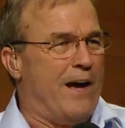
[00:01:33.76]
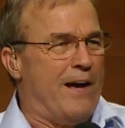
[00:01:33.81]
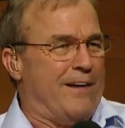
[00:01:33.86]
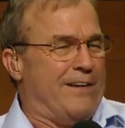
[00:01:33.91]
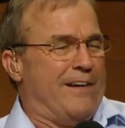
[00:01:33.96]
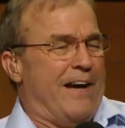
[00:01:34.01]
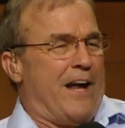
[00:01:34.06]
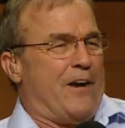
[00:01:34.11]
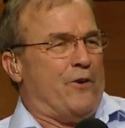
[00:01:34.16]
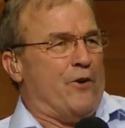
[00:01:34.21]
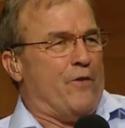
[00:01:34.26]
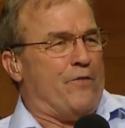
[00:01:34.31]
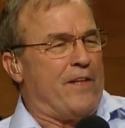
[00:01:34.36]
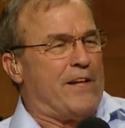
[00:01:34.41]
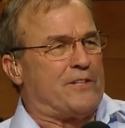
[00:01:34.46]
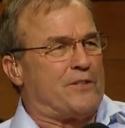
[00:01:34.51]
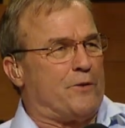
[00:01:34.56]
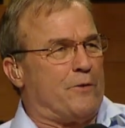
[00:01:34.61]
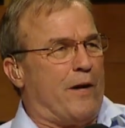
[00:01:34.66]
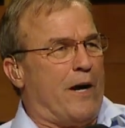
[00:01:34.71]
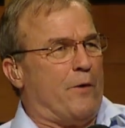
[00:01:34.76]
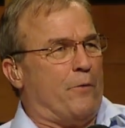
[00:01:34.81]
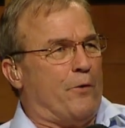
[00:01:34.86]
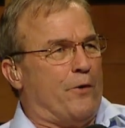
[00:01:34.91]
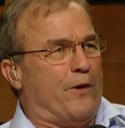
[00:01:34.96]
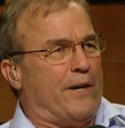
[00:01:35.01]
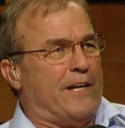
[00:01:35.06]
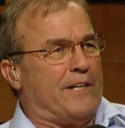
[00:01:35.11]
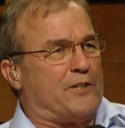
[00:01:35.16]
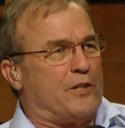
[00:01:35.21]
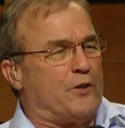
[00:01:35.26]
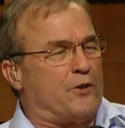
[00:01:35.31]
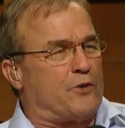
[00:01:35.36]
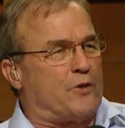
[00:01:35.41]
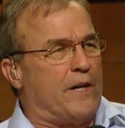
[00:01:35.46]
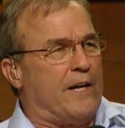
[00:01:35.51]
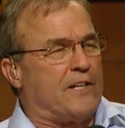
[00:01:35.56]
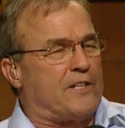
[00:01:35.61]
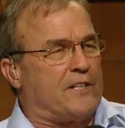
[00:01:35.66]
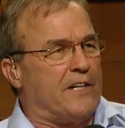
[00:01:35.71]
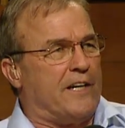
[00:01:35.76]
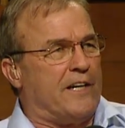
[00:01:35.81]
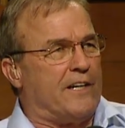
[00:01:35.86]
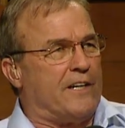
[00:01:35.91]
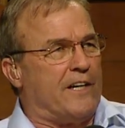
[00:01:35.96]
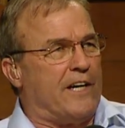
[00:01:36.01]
I don't know if that's the right word. It's, a, it's a,